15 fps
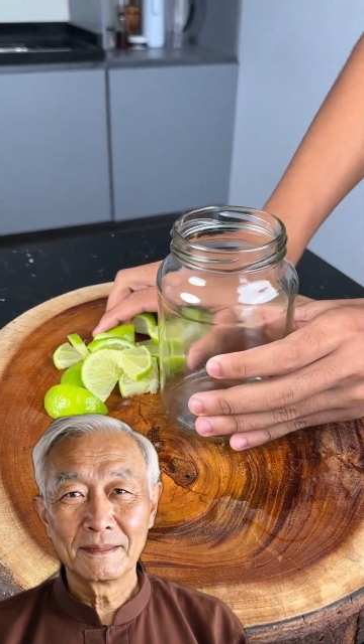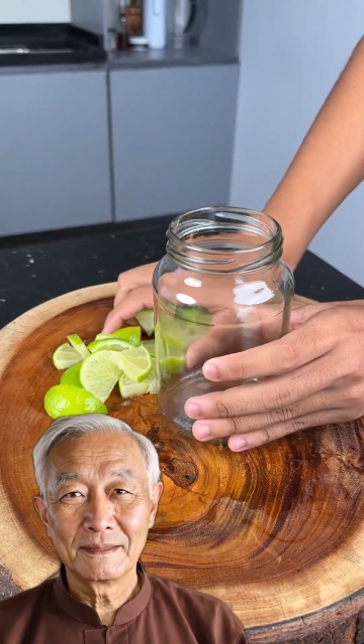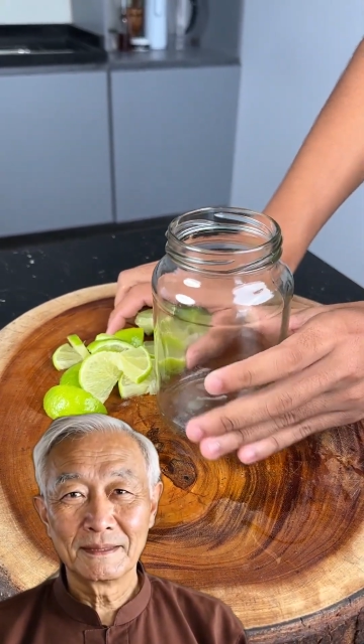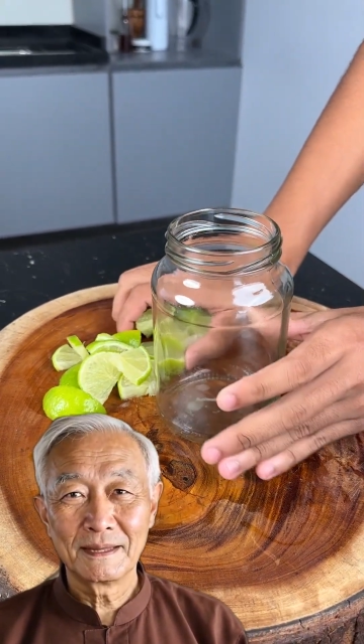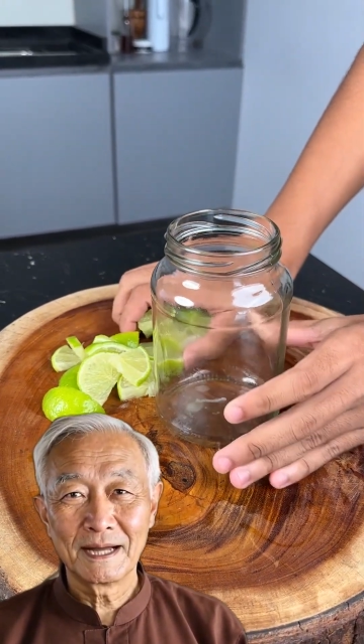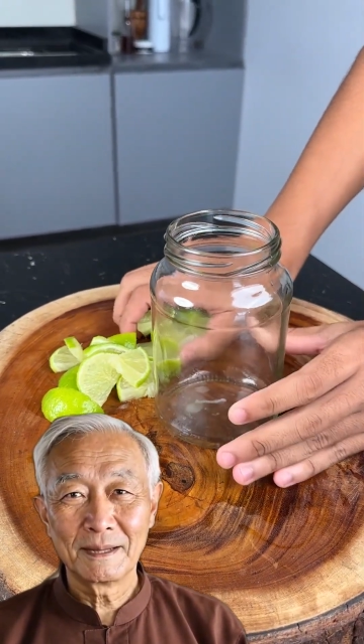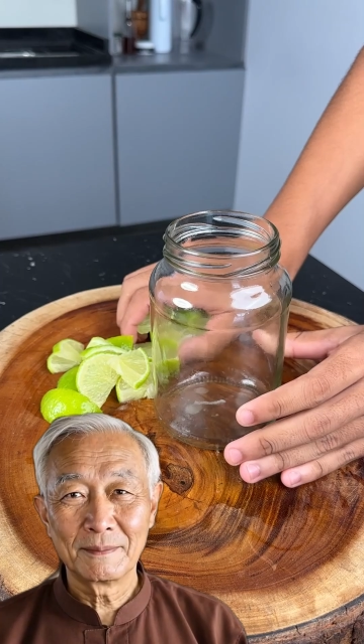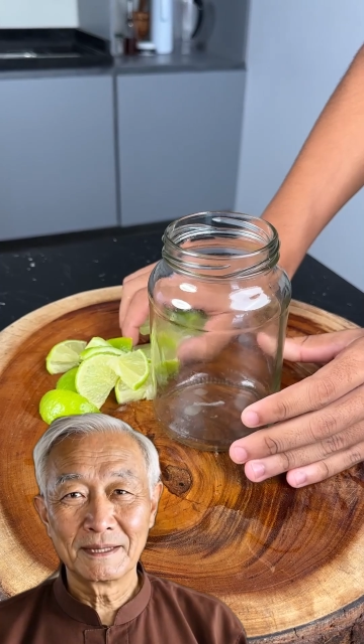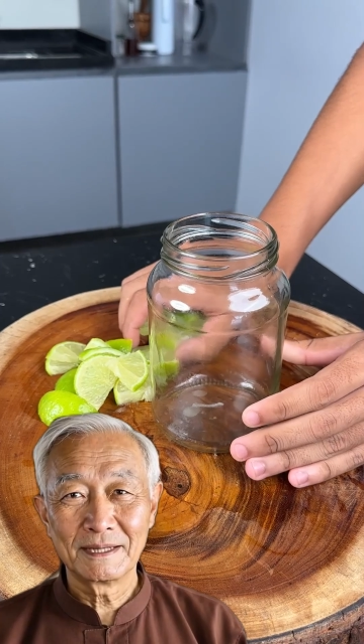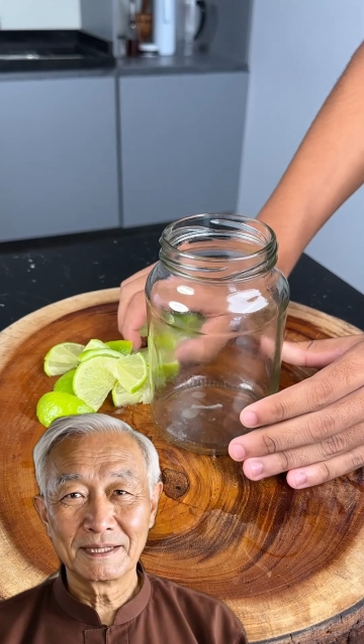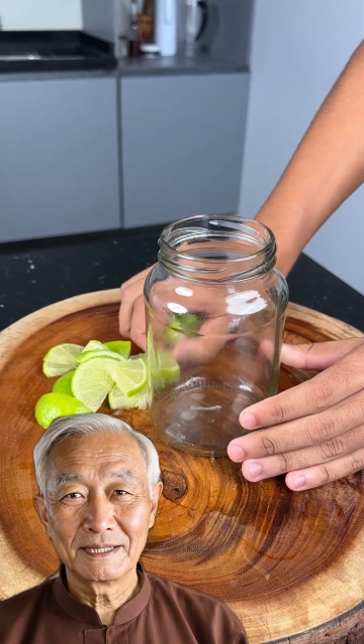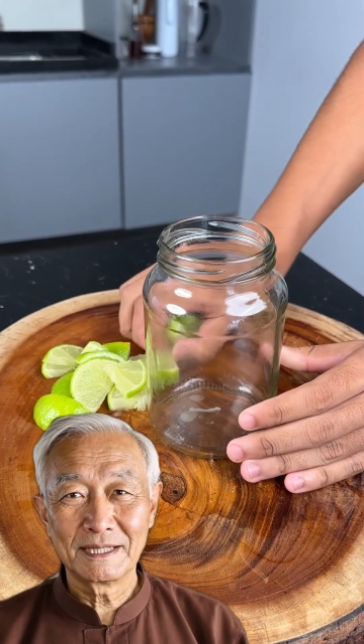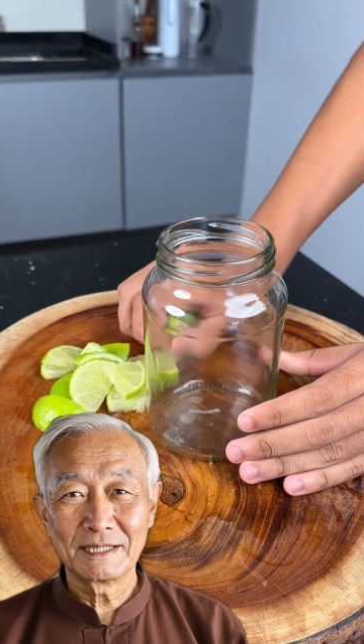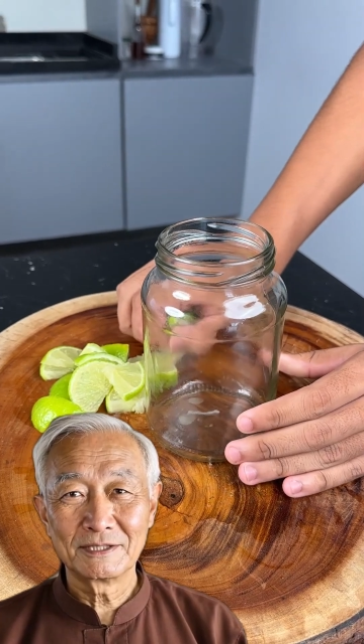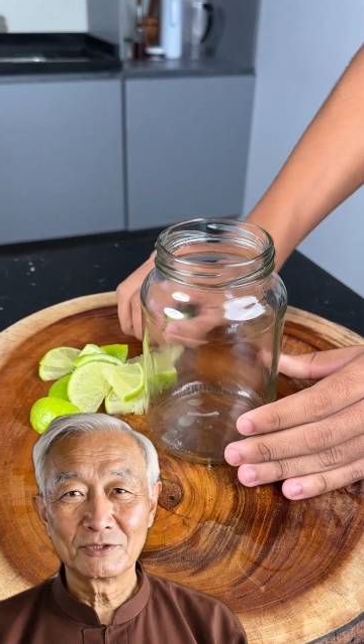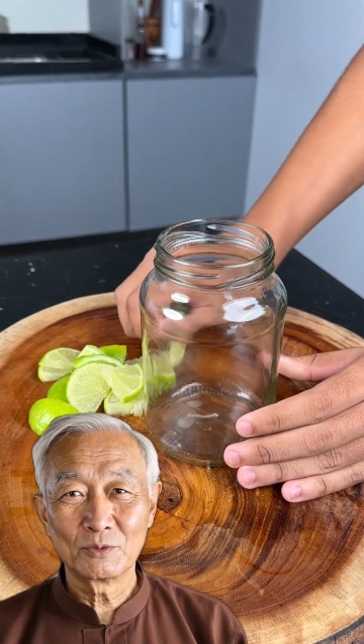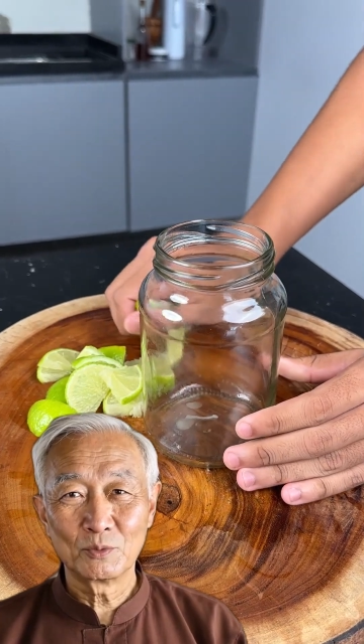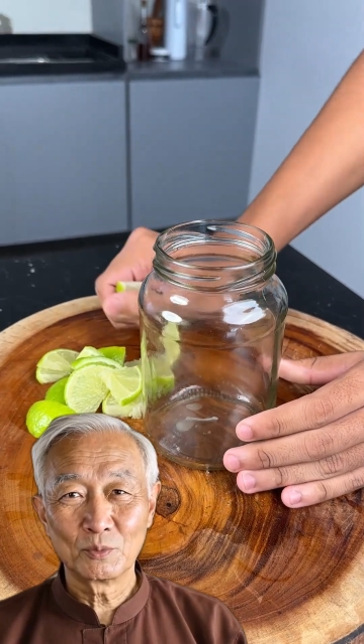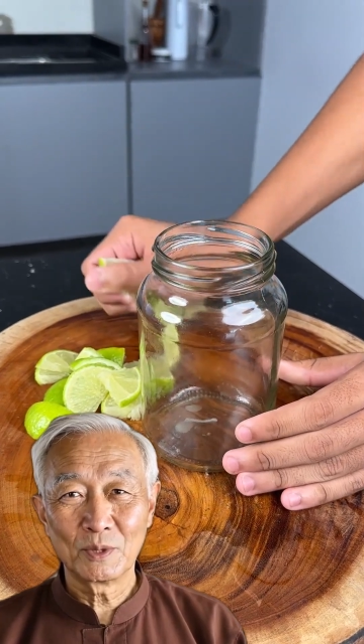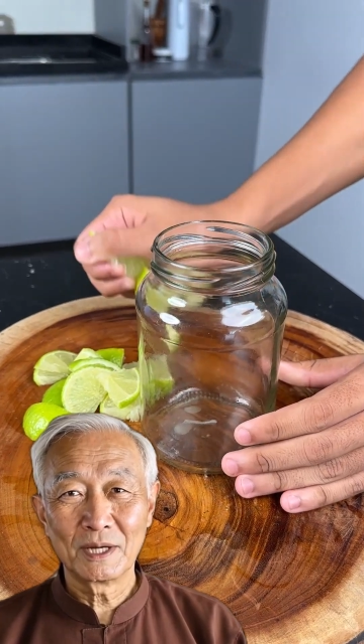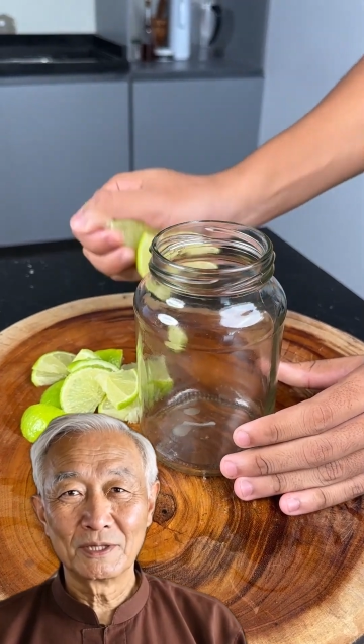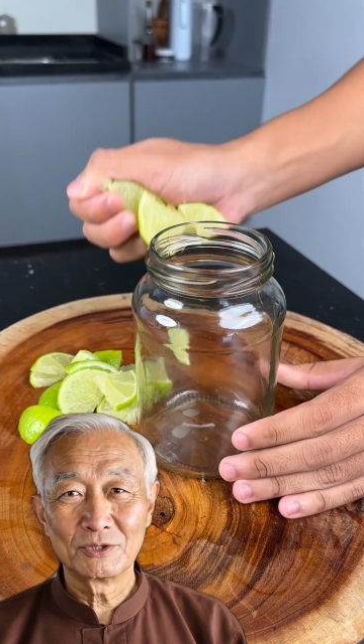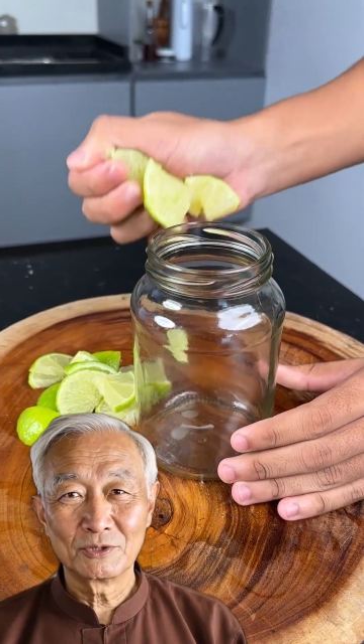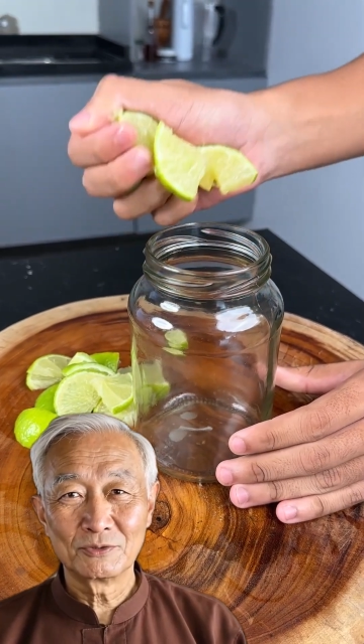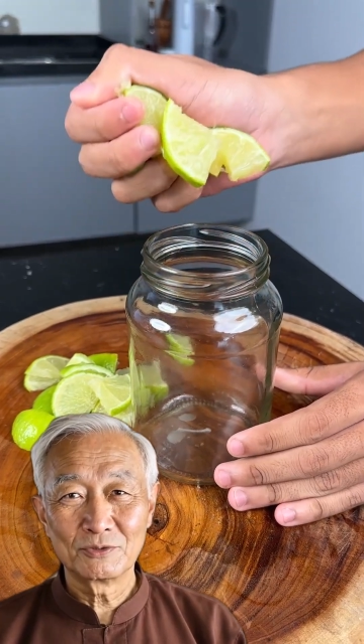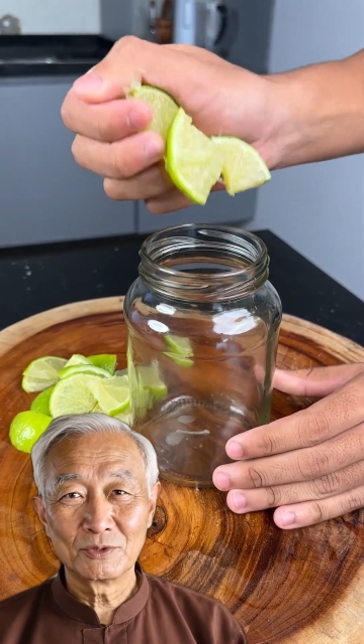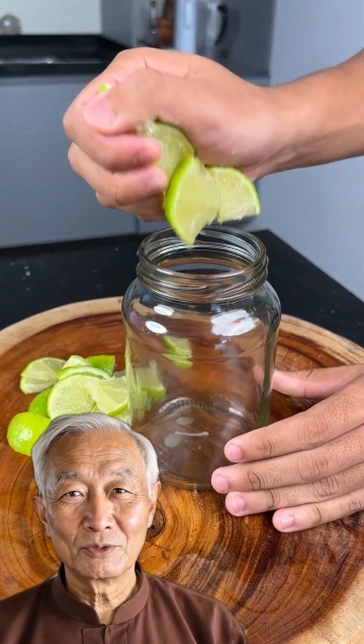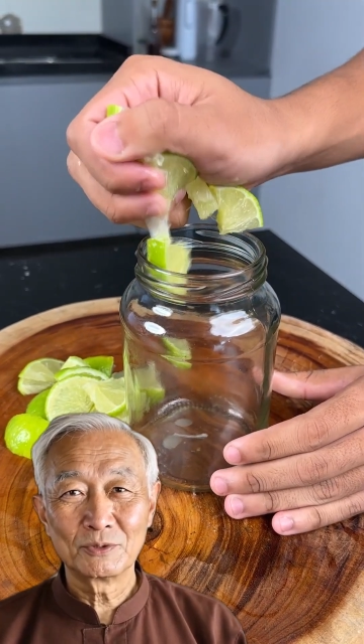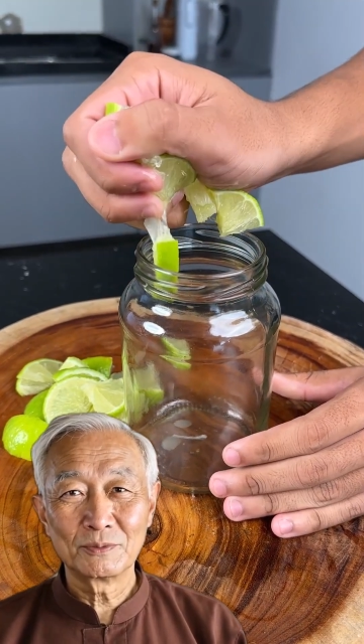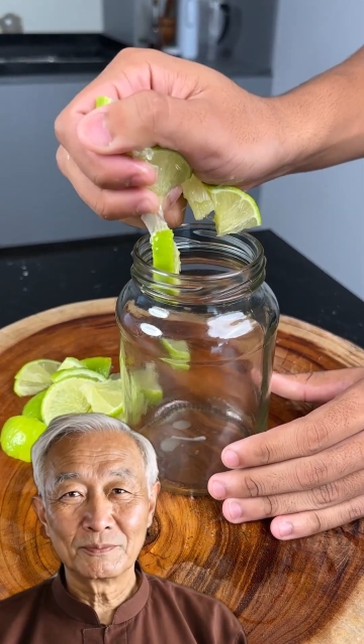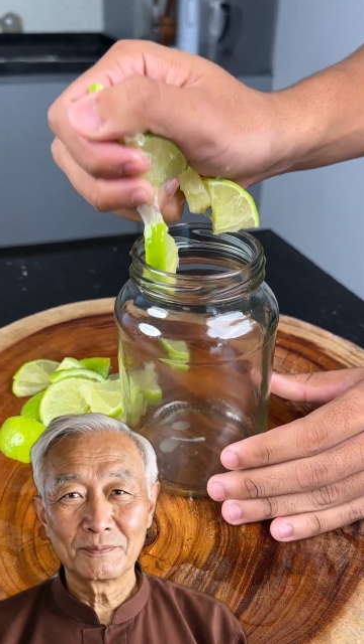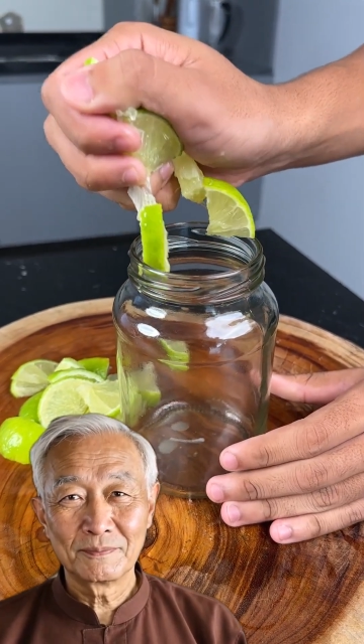Lemon is wonderful.